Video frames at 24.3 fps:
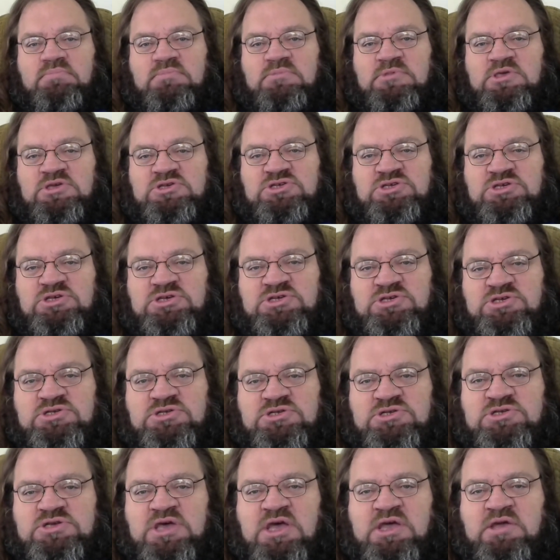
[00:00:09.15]
This is
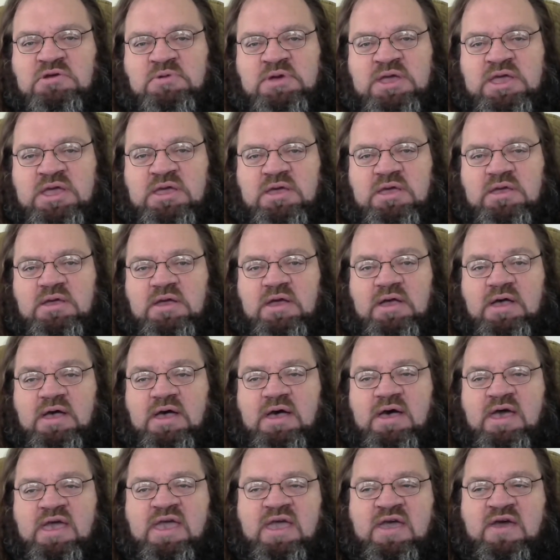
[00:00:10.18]
the second week.
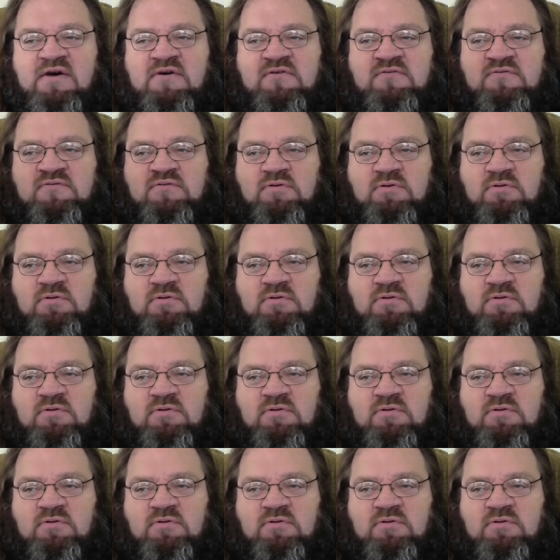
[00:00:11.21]
I have